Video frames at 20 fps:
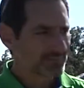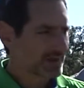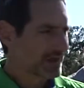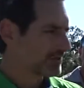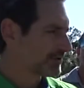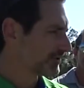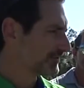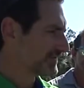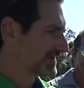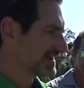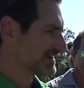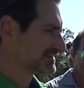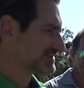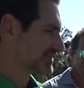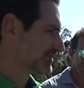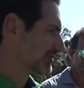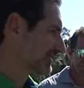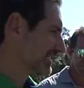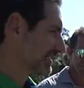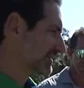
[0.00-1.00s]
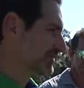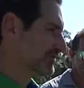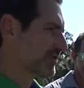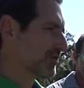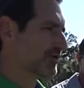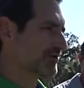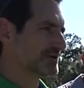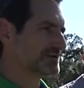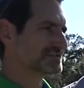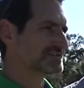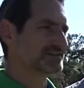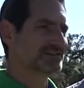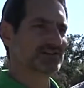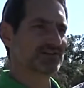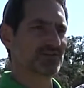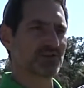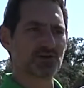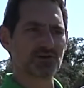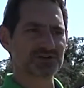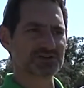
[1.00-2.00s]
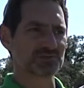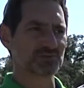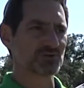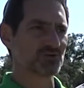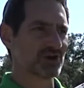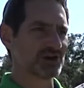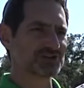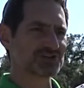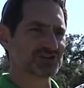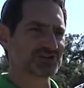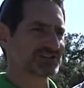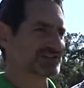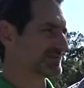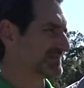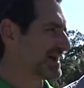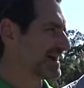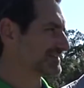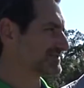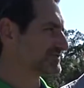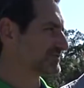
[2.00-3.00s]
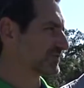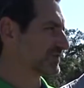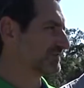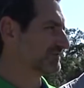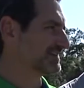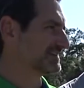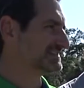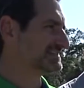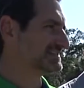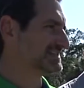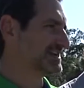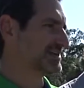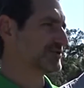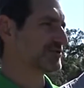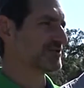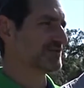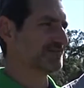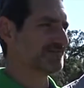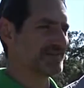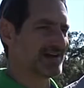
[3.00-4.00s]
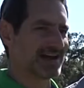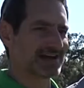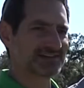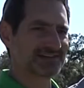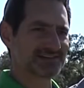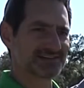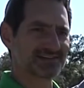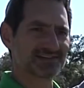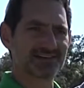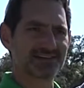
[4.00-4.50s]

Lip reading: Other things, that you notice, there were some questions about sort of the tiered effect.